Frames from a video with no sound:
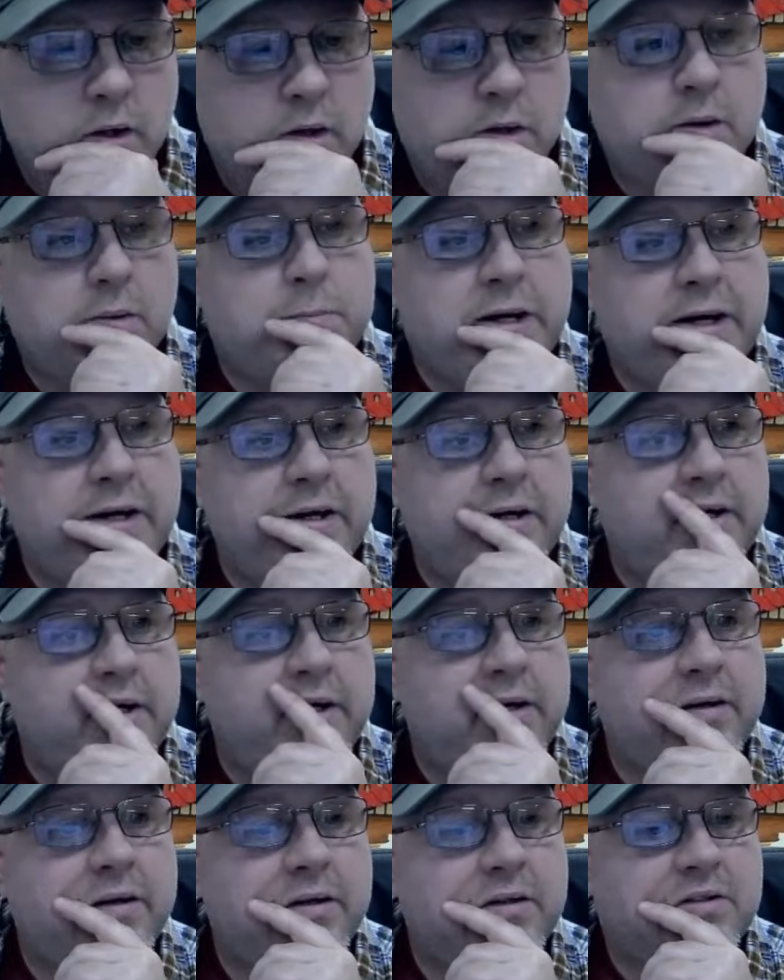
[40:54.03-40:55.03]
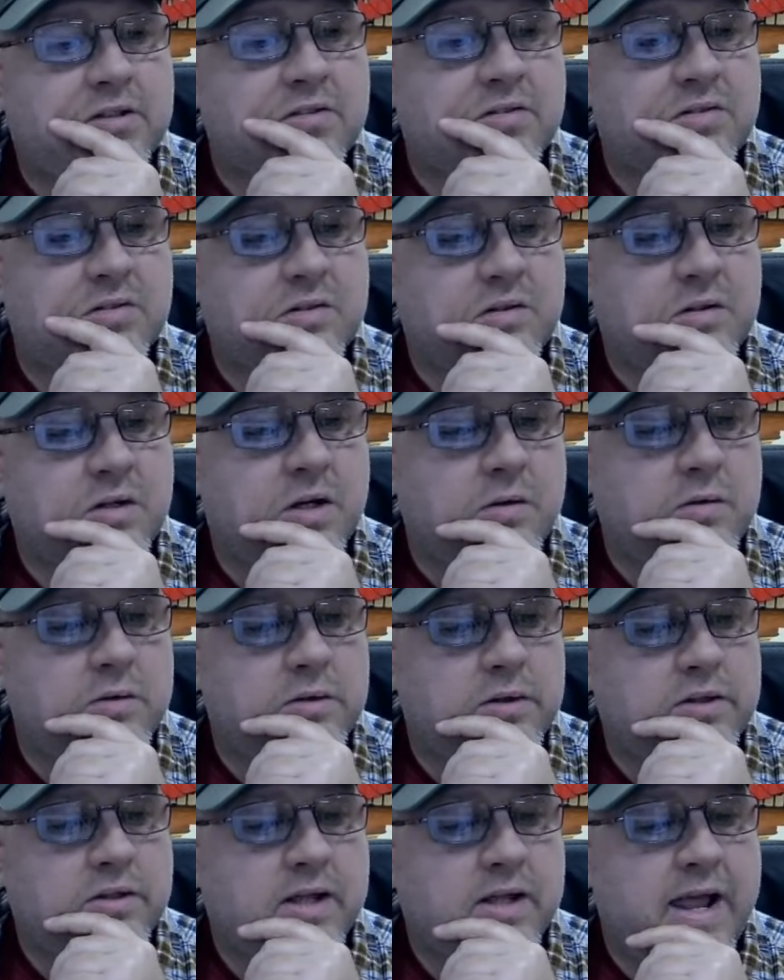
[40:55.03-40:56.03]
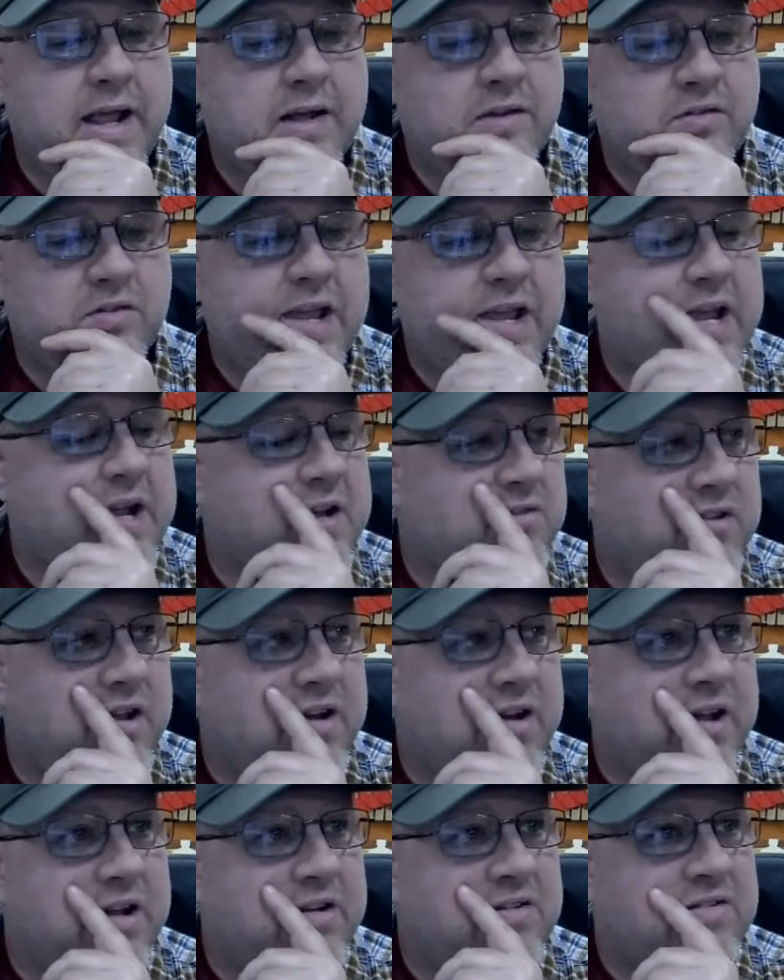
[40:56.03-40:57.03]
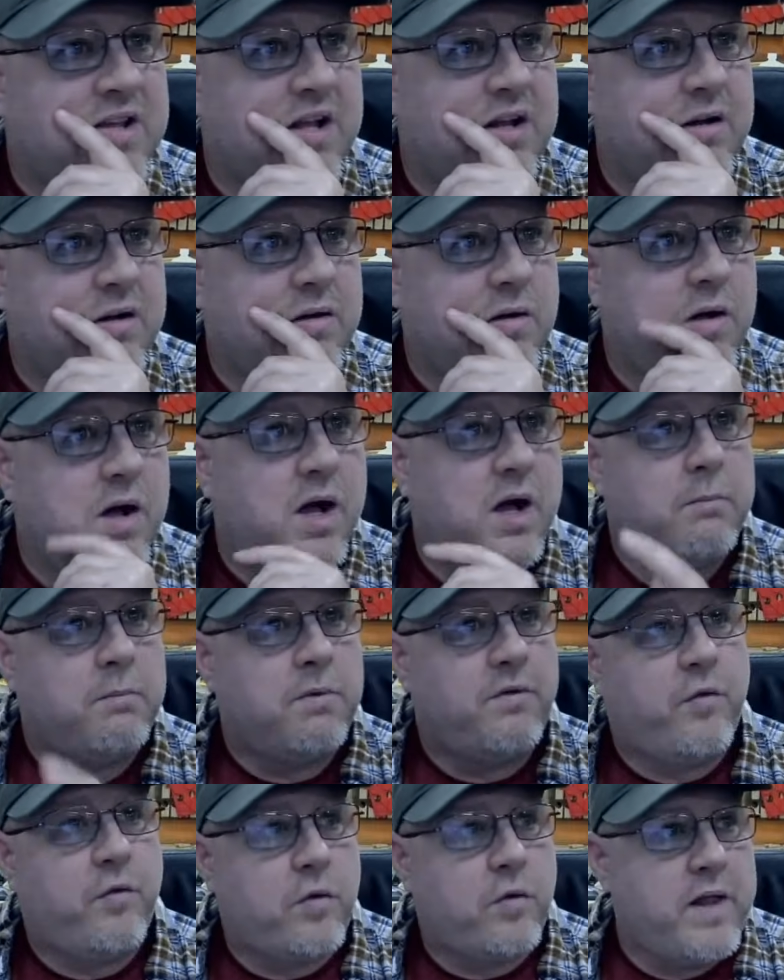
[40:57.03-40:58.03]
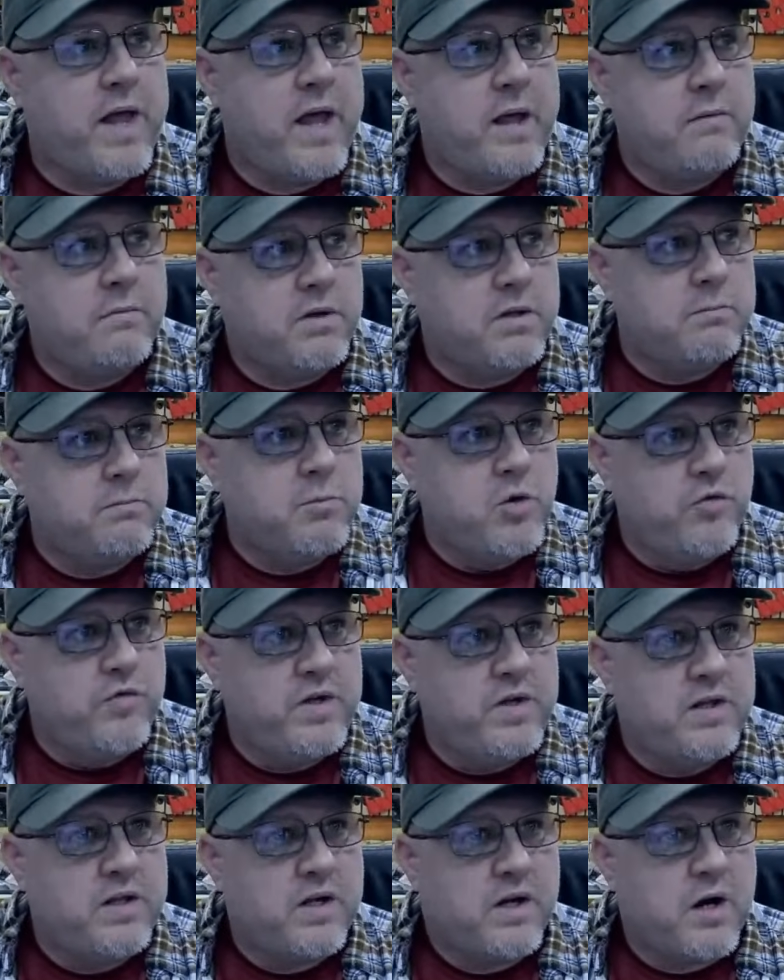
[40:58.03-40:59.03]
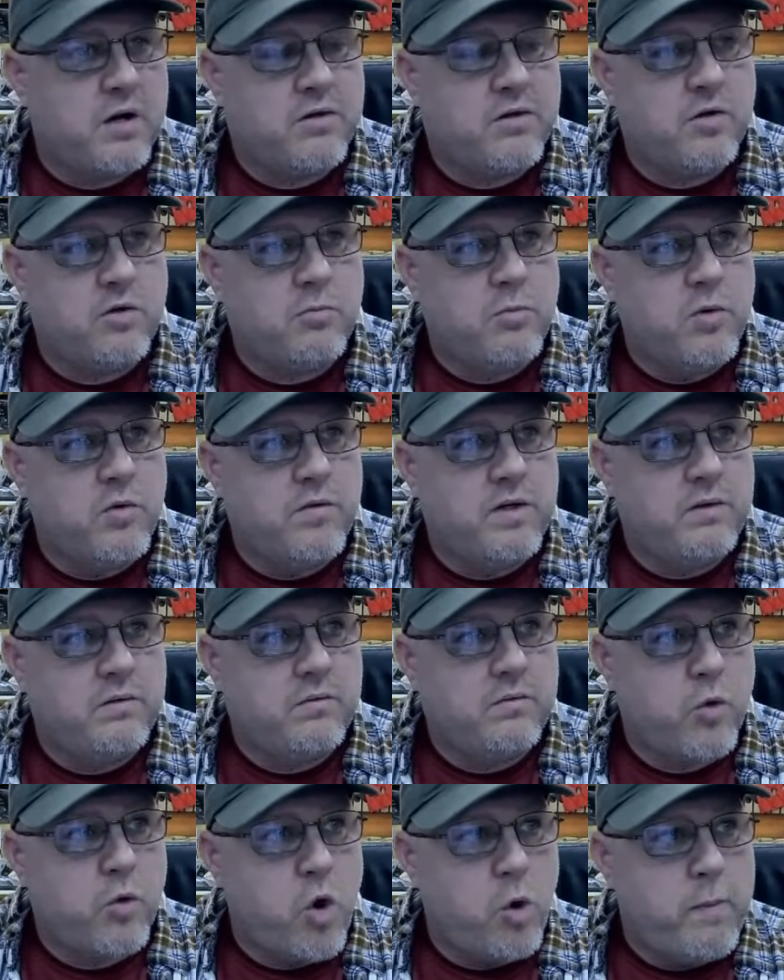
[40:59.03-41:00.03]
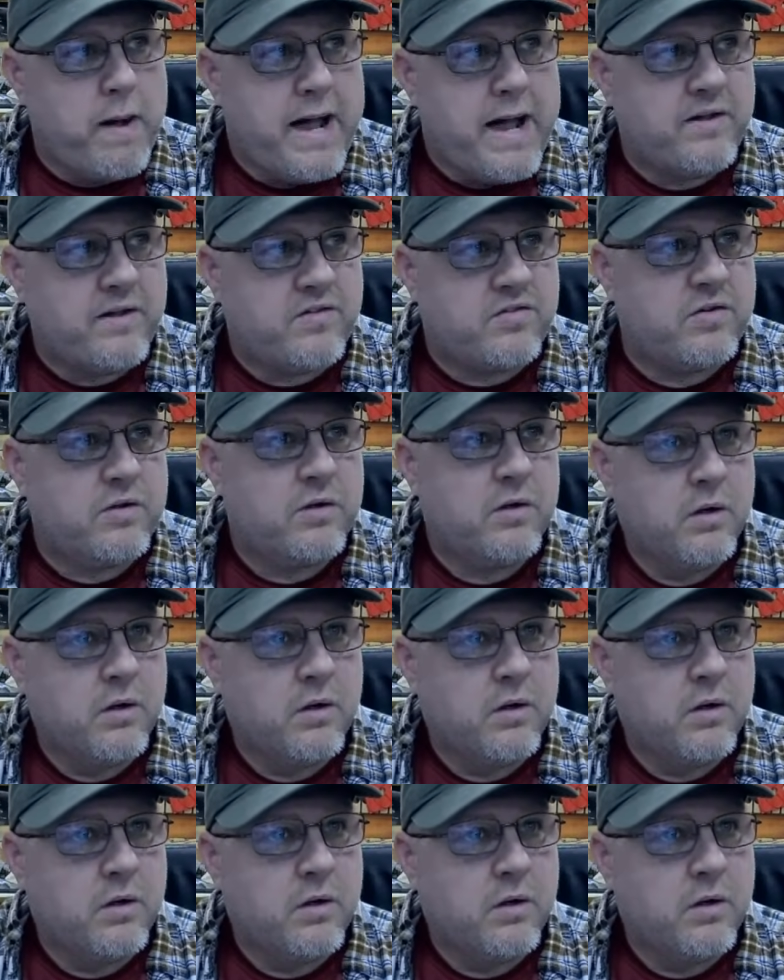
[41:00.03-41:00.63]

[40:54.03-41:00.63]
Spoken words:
But it just, it cascades. Like I said before, that the cartoon movie Robots,